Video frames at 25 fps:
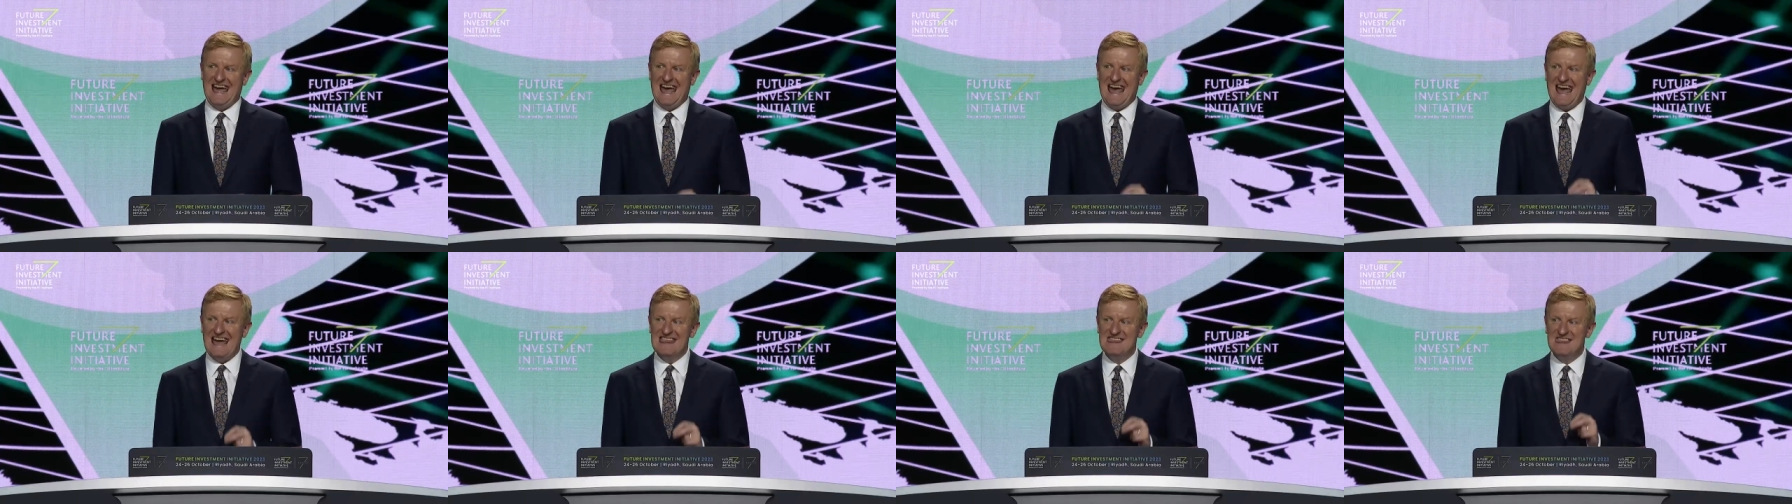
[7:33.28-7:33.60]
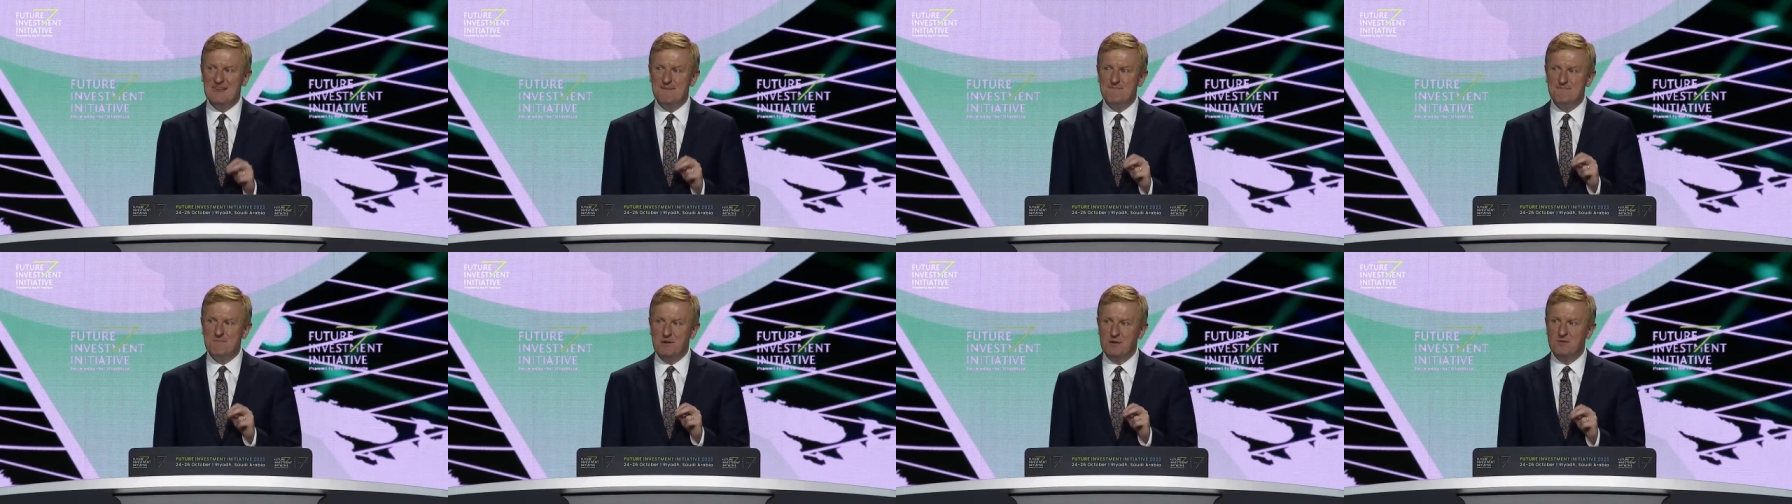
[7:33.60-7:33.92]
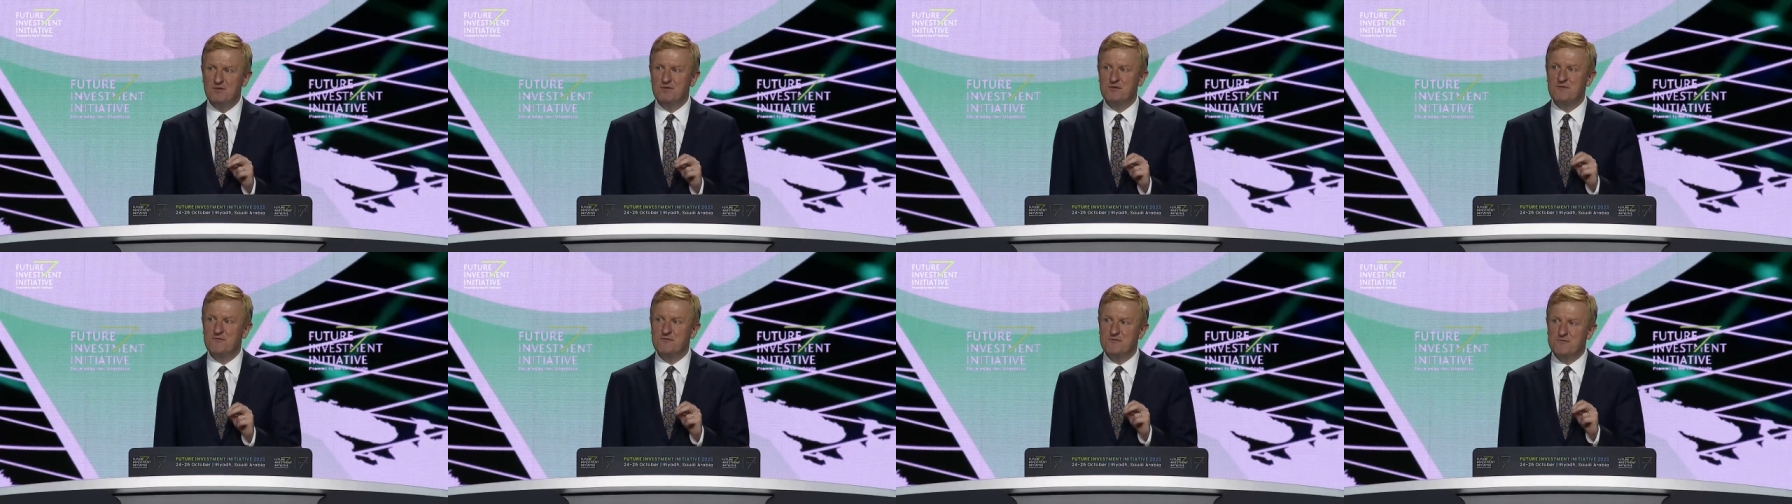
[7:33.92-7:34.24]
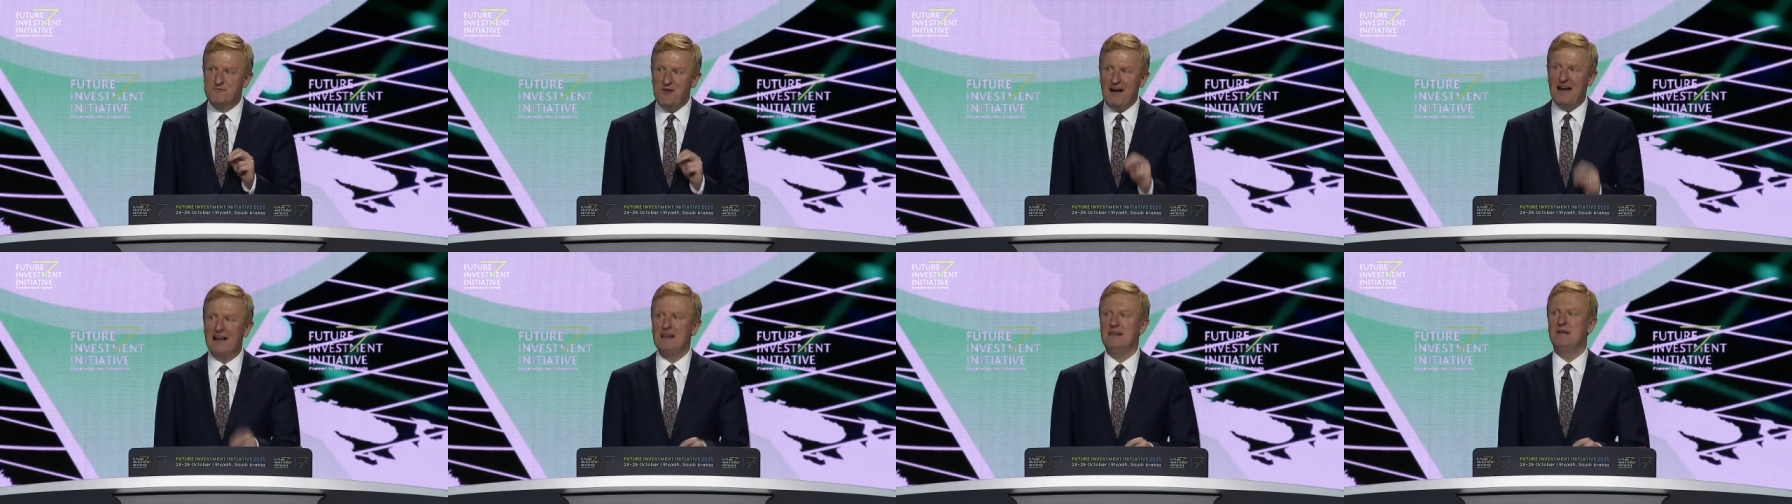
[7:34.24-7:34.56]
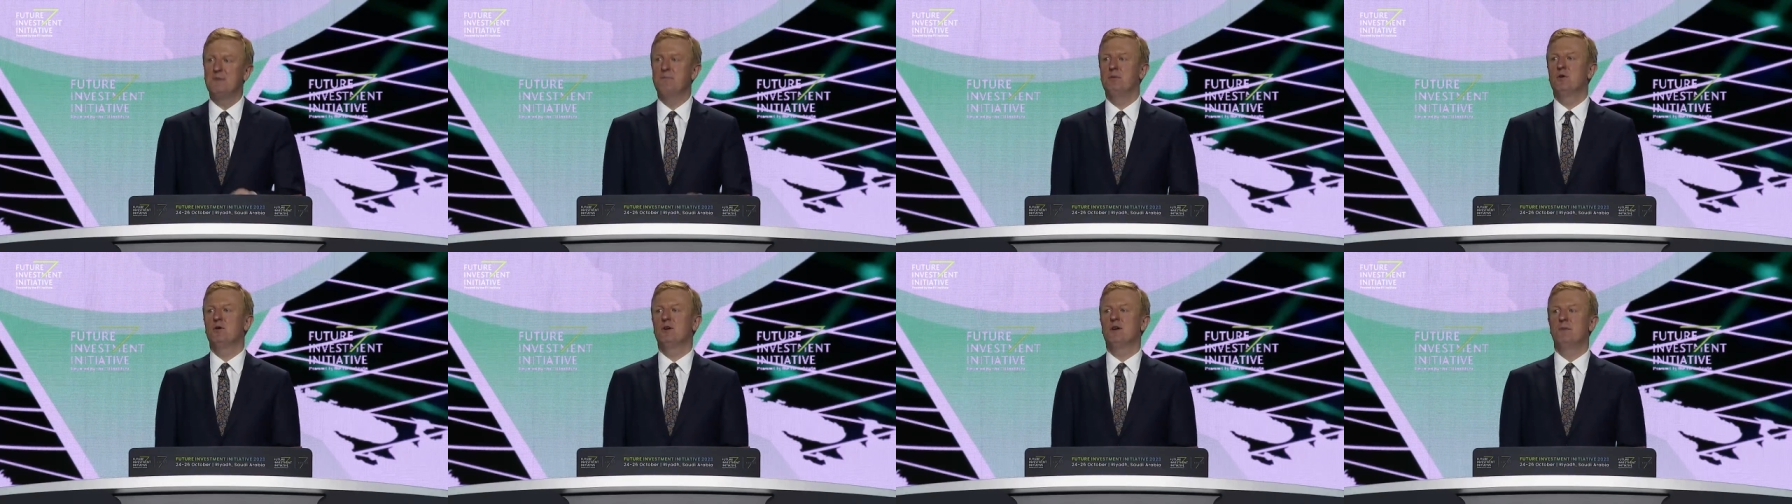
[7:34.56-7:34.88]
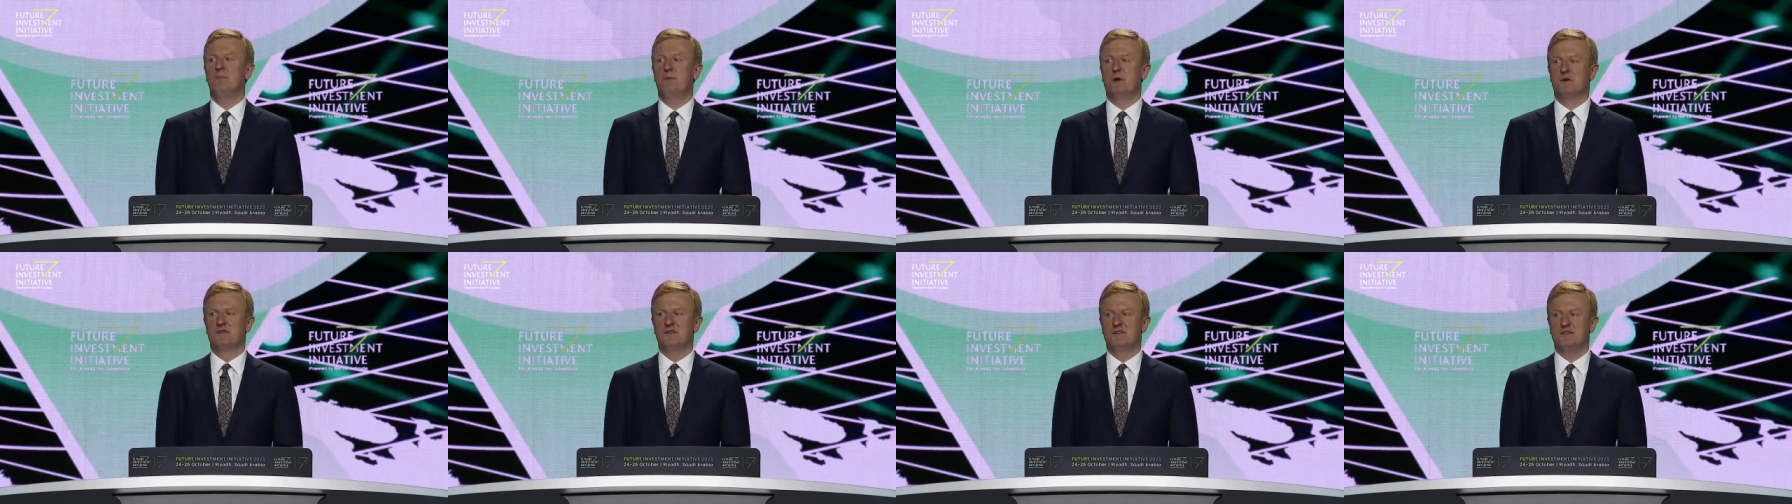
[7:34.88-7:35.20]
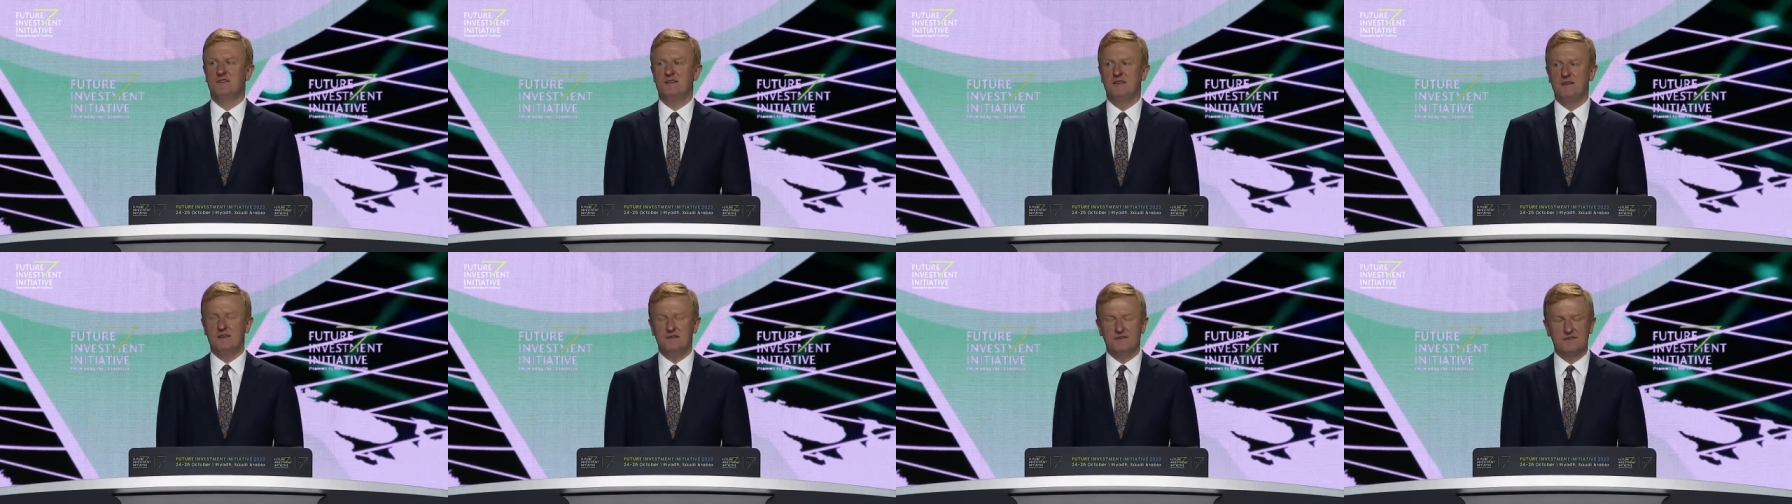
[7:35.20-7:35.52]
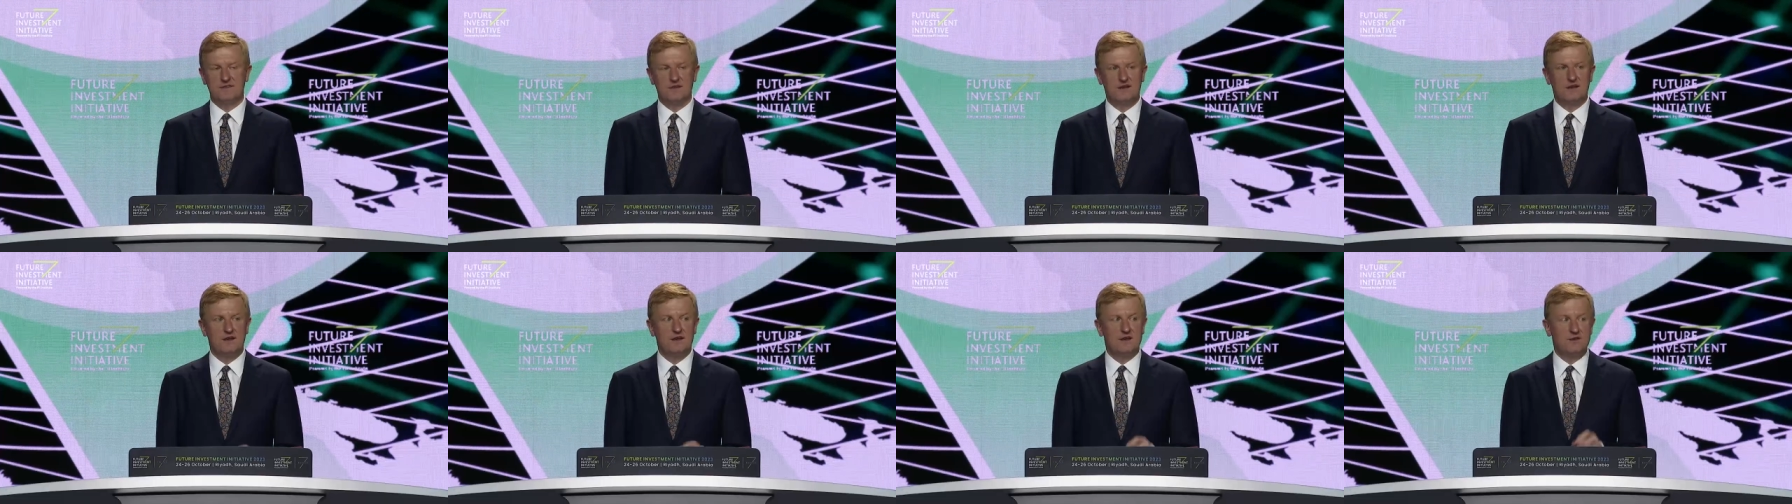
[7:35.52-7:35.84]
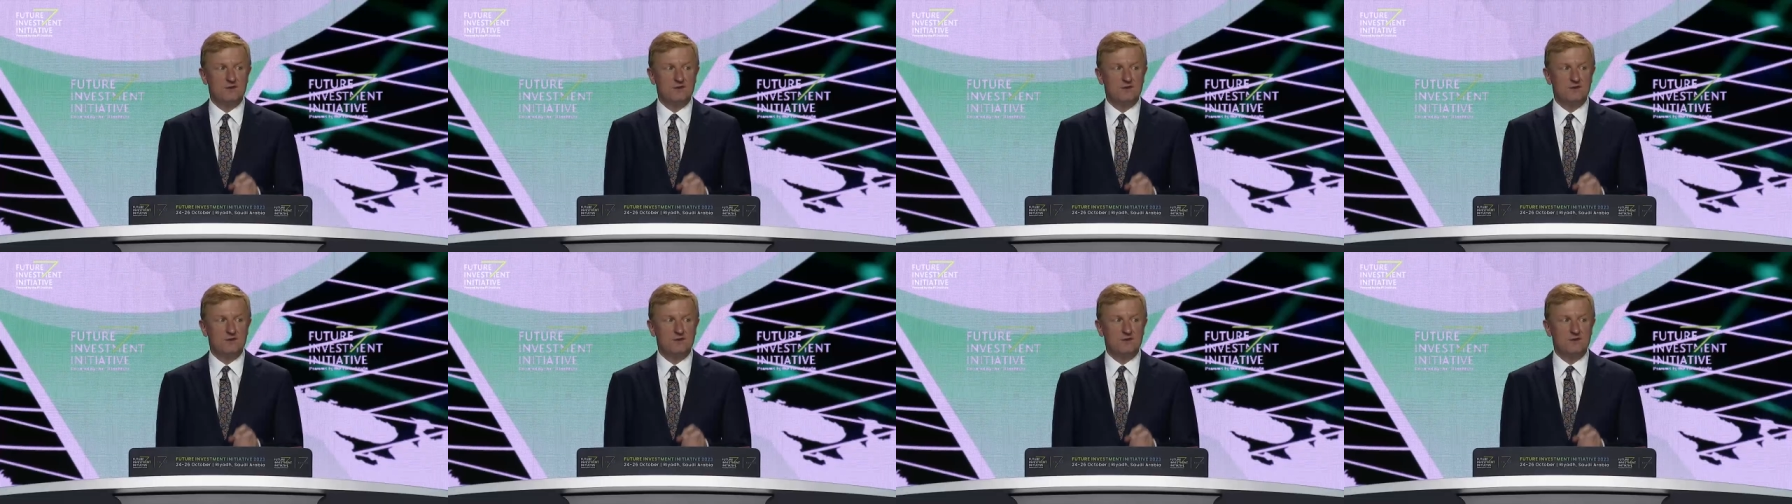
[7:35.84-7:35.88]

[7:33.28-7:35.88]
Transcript: And the most valuable commodities